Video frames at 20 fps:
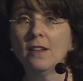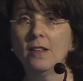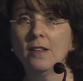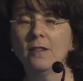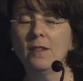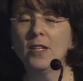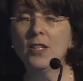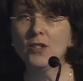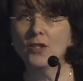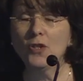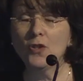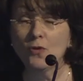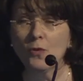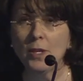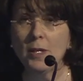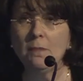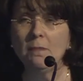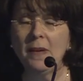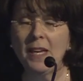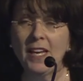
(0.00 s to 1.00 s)

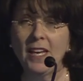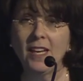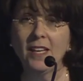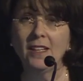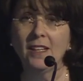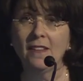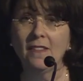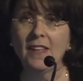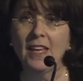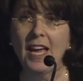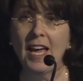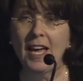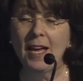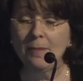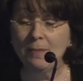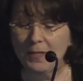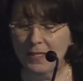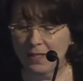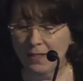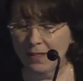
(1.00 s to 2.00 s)
extreme pain in the
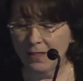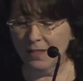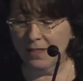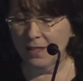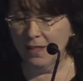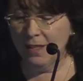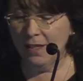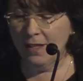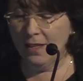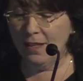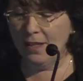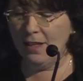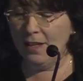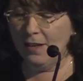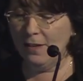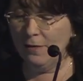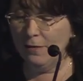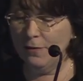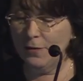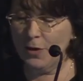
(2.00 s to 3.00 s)
absence
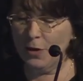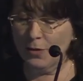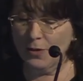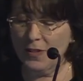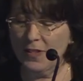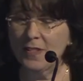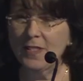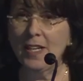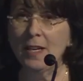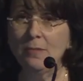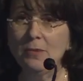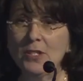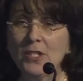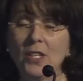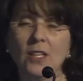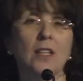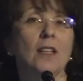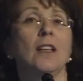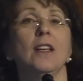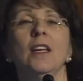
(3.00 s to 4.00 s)
of
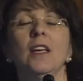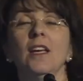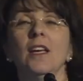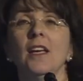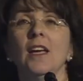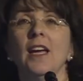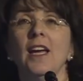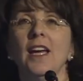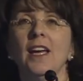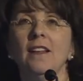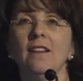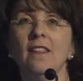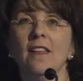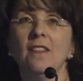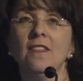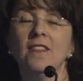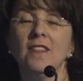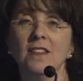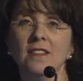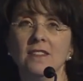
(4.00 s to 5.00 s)
nociception, and
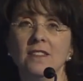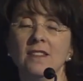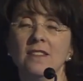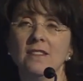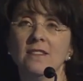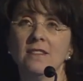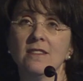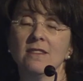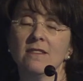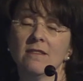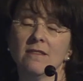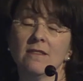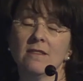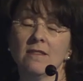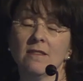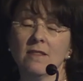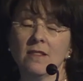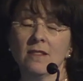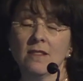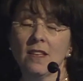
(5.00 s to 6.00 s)
that
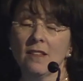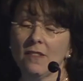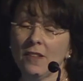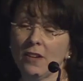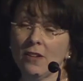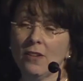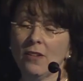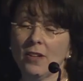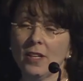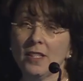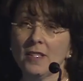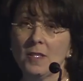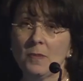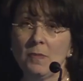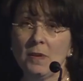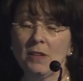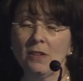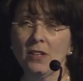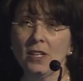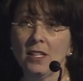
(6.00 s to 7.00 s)
that they're
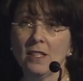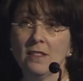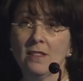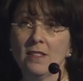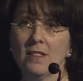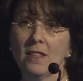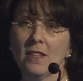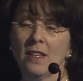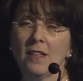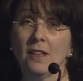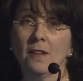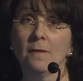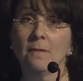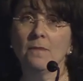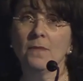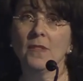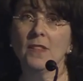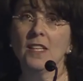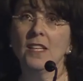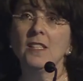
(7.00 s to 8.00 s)
experiencing,
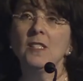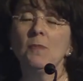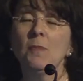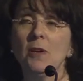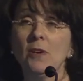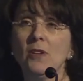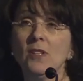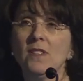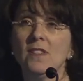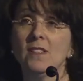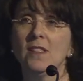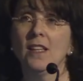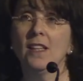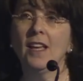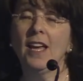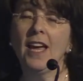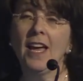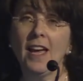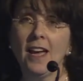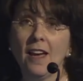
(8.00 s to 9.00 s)
the experiences
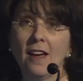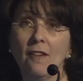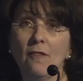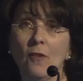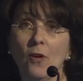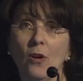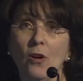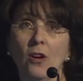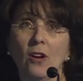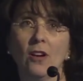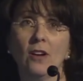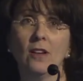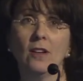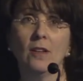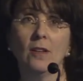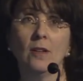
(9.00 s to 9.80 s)
they have are